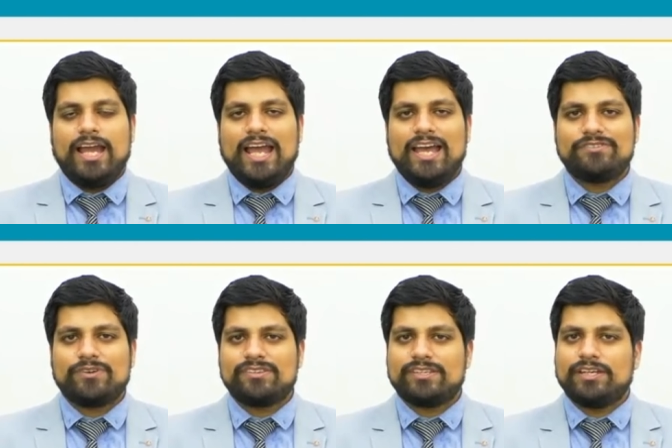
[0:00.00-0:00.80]
as you
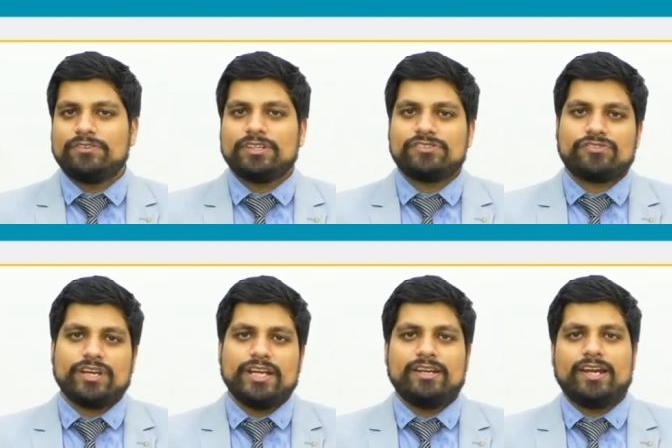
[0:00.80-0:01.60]
can see on the
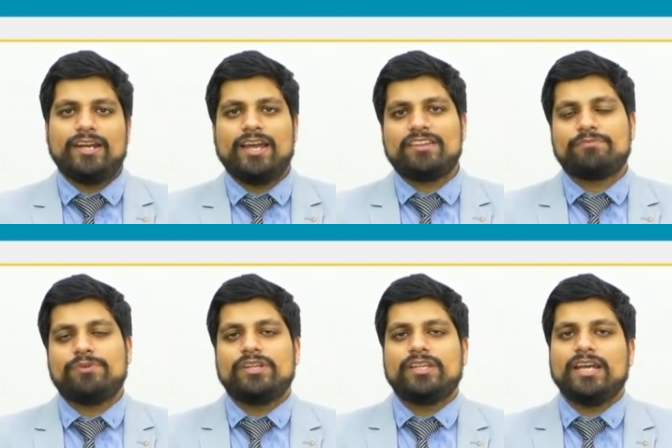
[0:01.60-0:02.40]
screen that as
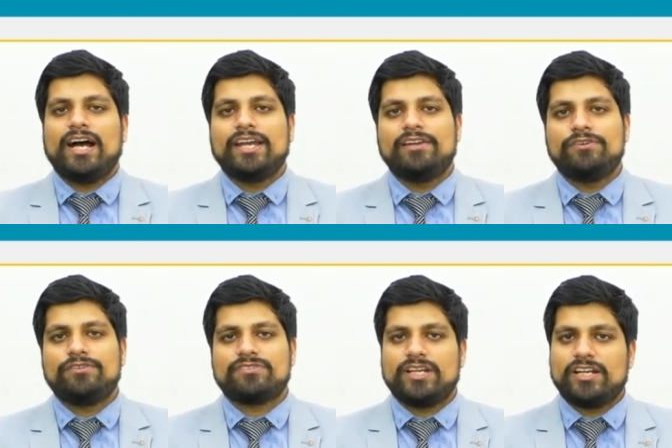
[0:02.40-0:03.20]
per the
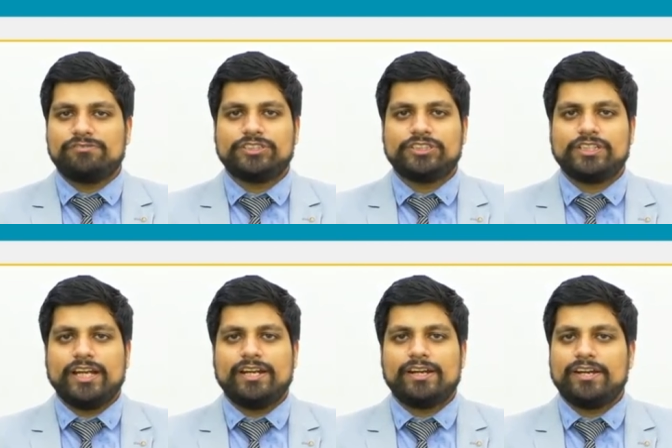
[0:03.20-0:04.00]
ILO stat, which is
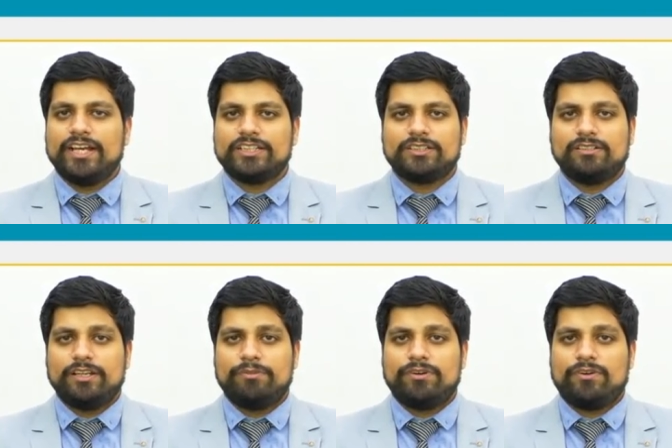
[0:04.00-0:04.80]
the International
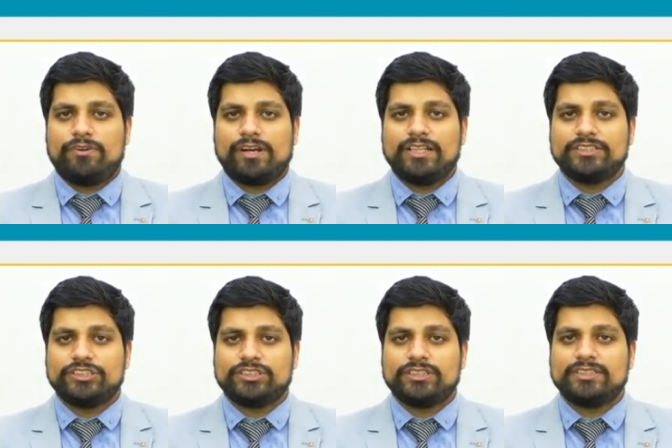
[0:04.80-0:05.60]
Labour
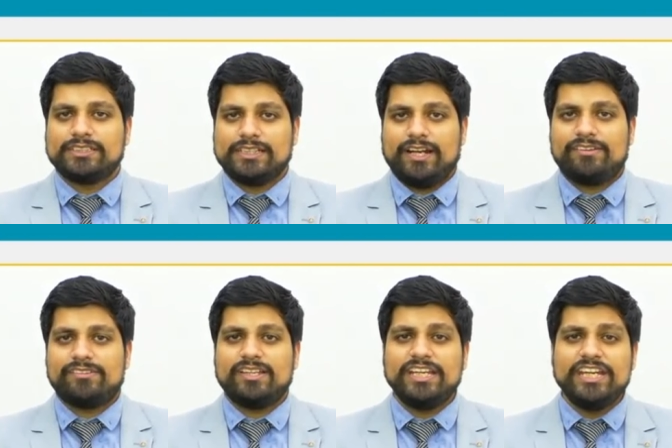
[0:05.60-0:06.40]
Organization
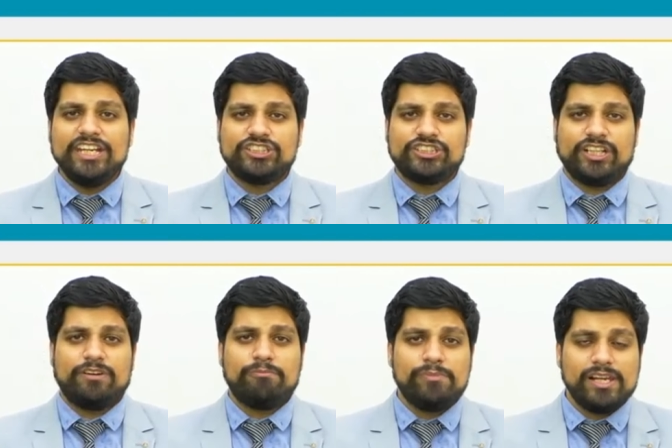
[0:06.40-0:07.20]
stats, each
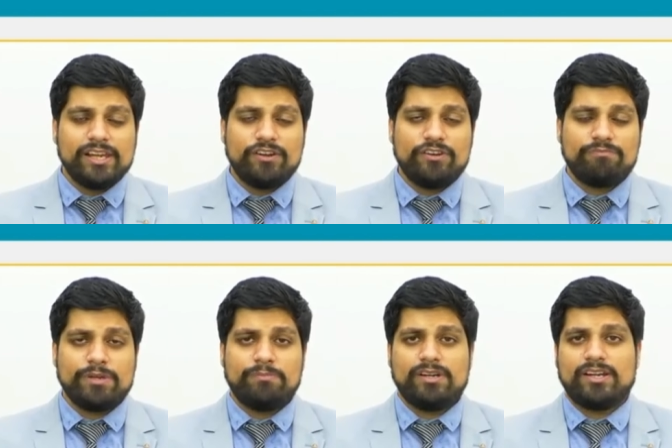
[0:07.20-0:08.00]
year million of
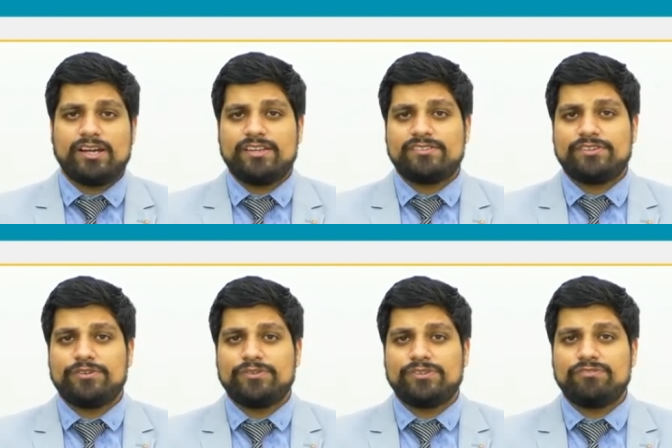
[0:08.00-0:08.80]
people dies
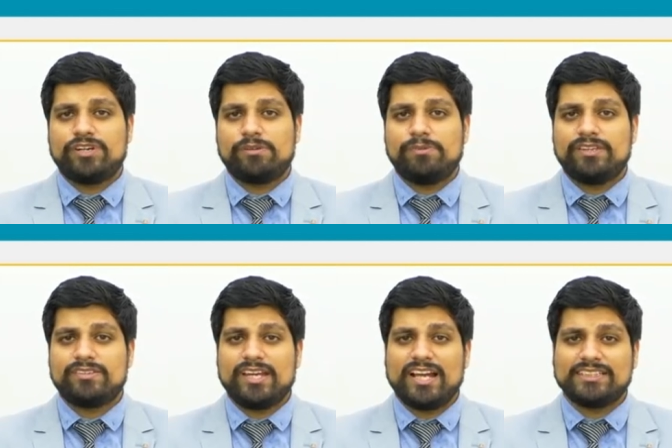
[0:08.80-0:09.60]
due to the
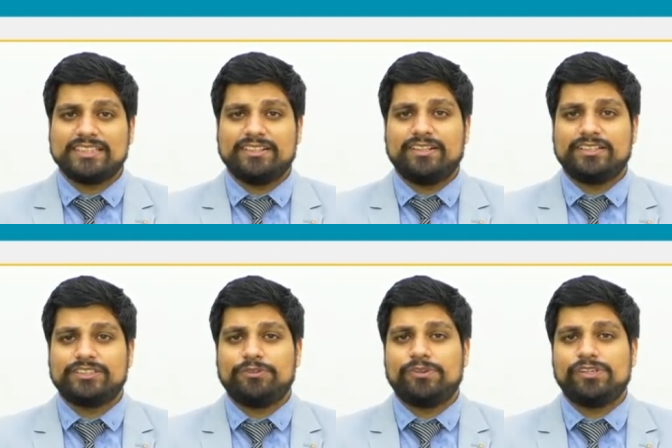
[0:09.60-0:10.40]
workplace
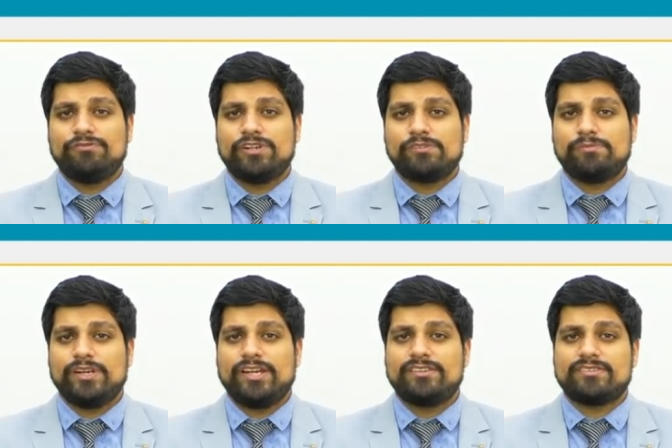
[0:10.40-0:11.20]
accident, due to the
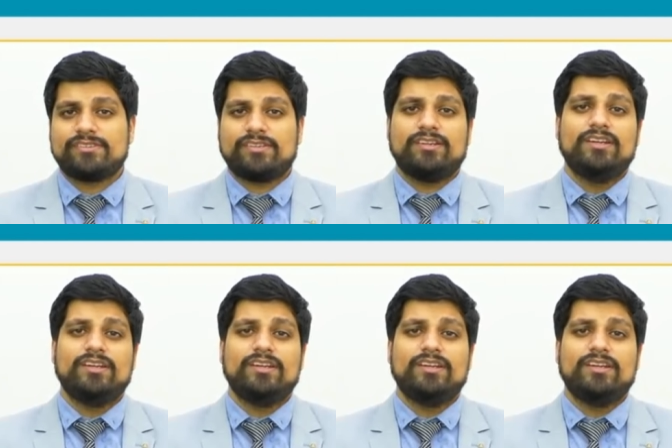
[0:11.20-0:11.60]
workplace